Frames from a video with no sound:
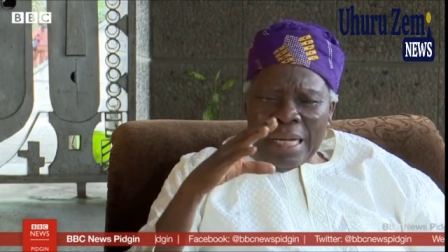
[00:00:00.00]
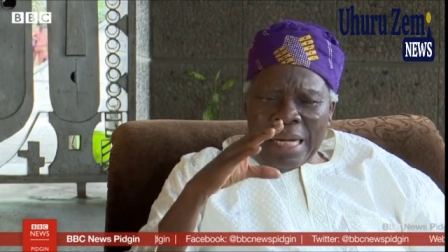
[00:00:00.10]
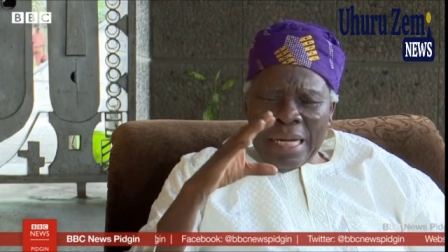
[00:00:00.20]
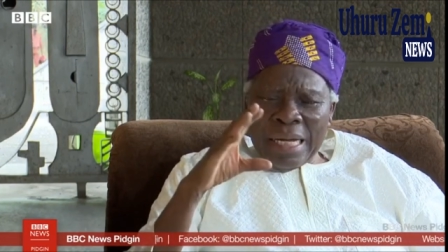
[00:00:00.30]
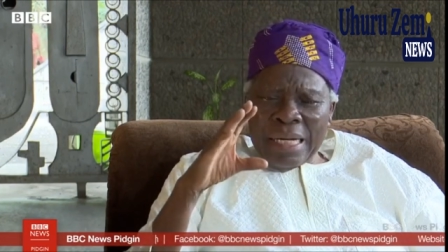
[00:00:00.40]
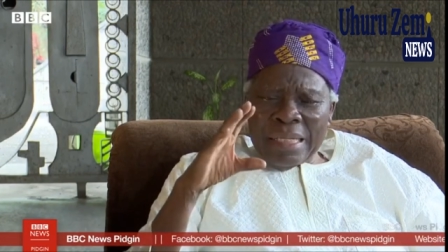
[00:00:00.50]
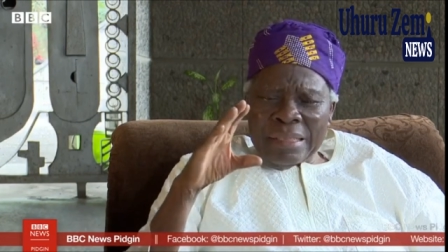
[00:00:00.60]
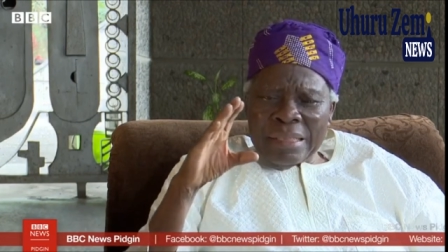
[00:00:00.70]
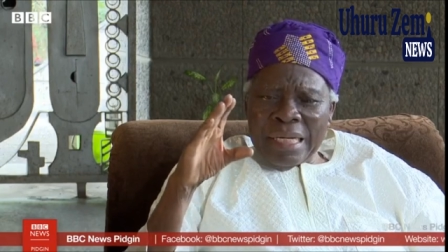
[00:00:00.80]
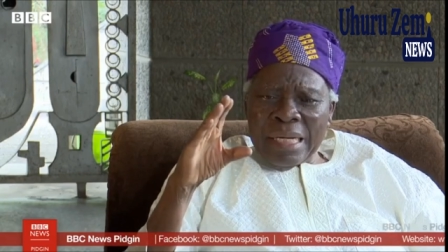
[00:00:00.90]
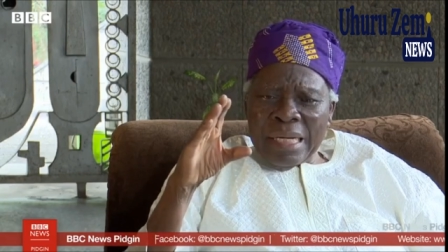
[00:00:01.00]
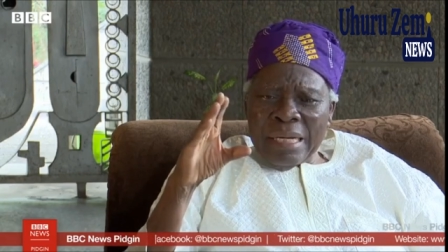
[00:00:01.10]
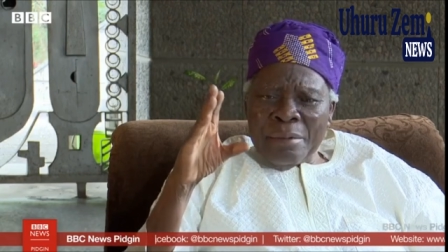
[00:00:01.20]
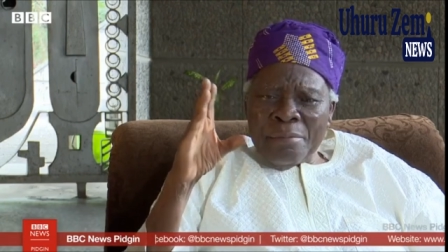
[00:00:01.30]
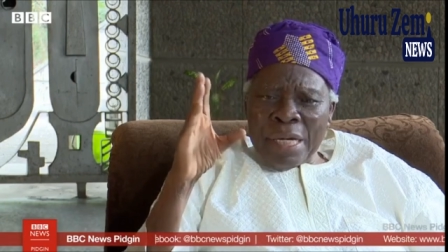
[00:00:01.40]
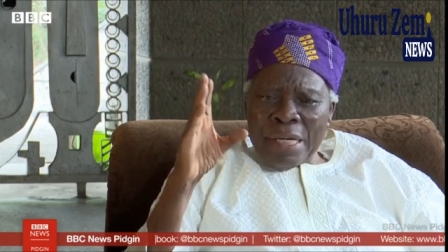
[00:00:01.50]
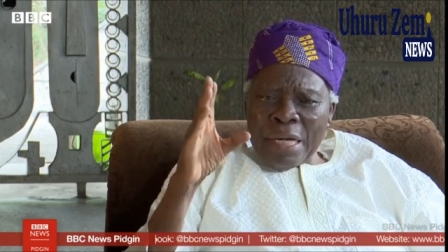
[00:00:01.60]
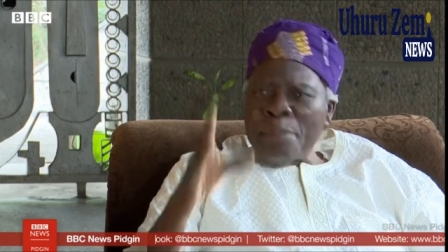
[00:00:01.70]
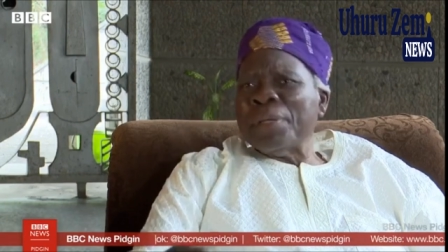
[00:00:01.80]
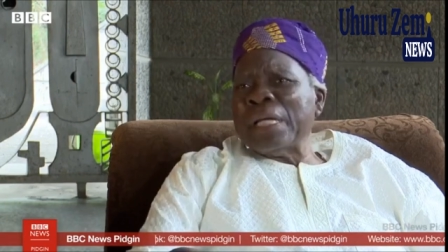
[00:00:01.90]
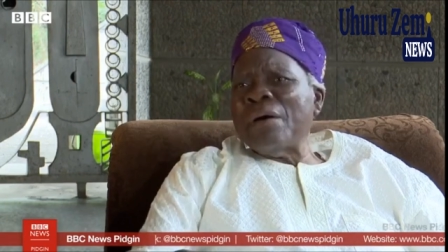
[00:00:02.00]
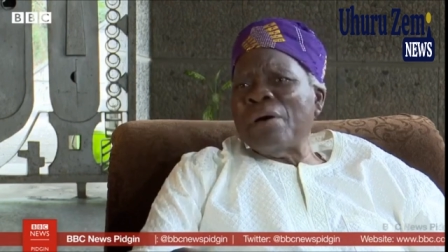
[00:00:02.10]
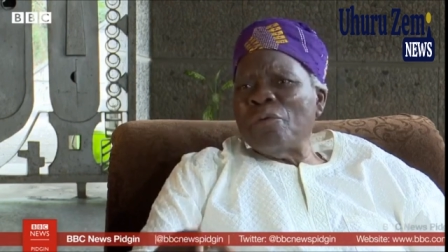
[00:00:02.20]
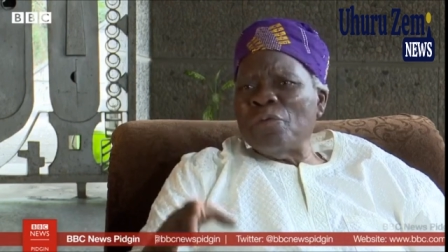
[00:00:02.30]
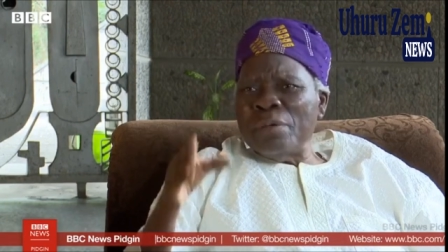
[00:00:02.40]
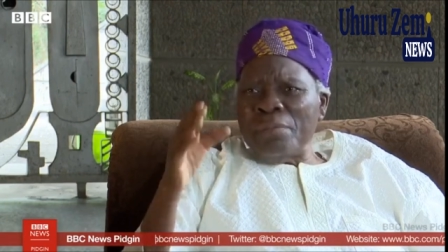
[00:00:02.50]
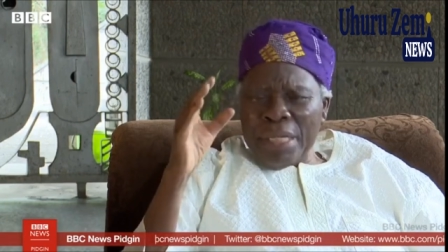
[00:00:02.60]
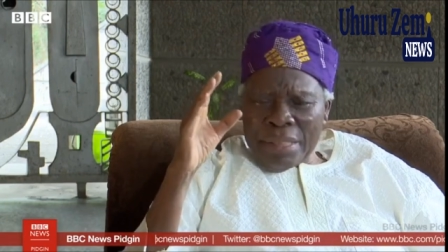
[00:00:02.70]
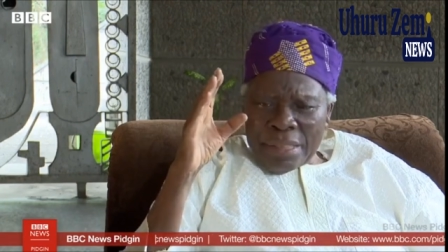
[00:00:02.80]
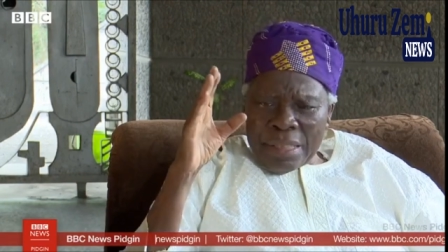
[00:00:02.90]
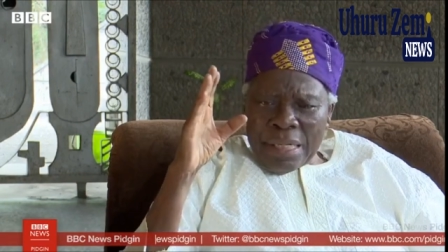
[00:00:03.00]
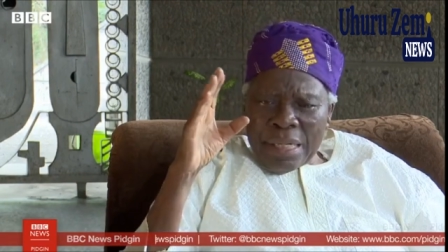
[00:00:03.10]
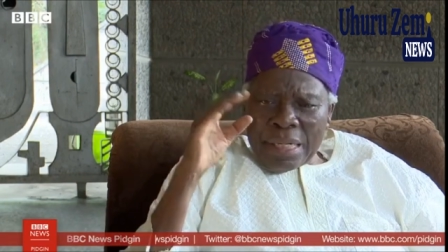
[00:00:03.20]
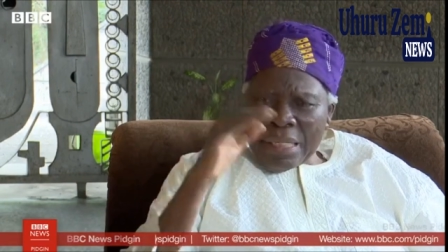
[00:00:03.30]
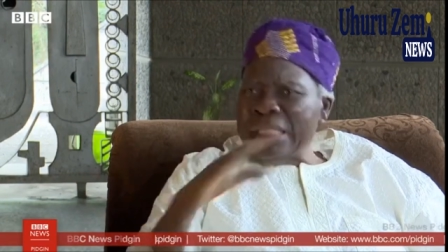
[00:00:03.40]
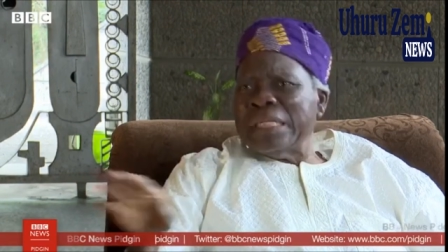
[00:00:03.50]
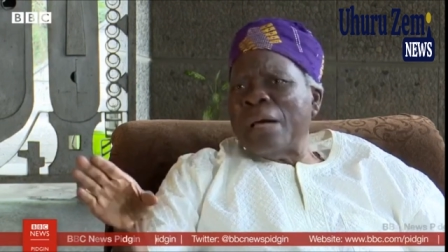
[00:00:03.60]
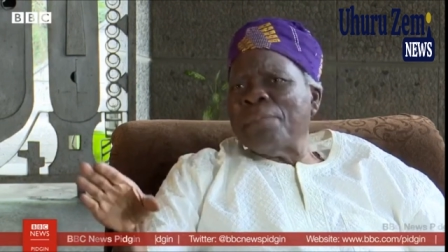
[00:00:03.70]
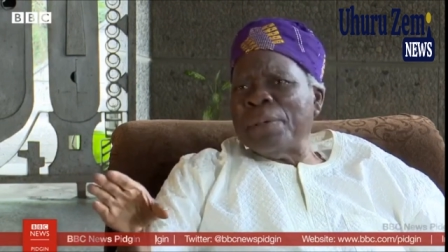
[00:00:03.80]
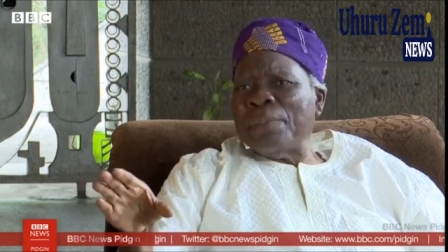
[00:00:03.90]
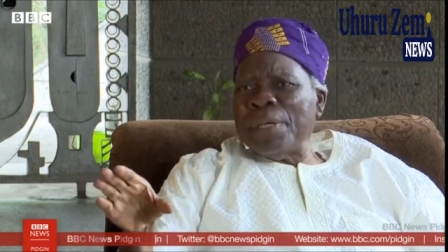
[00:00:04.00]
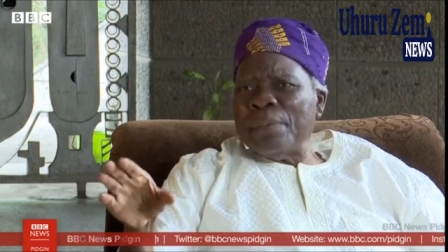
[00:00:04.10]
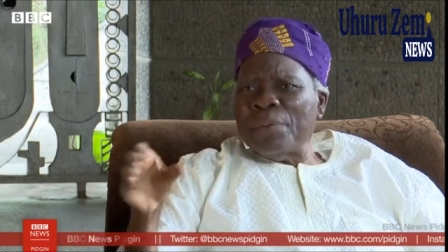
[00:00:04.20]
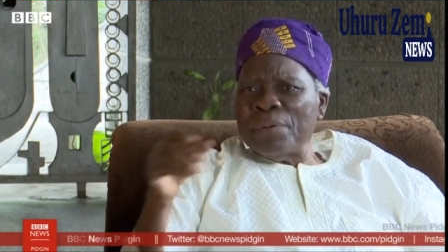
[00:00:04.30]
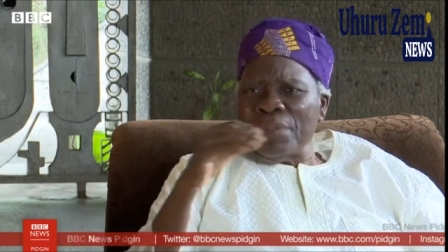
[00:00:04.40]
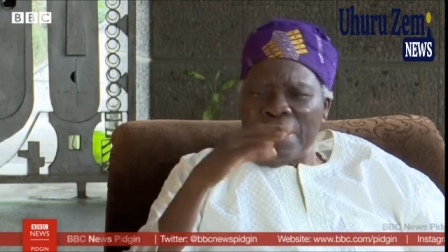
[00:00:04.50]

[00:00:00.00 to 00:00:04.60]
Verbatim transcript: and uh, raping our women, uh, kidnapping people,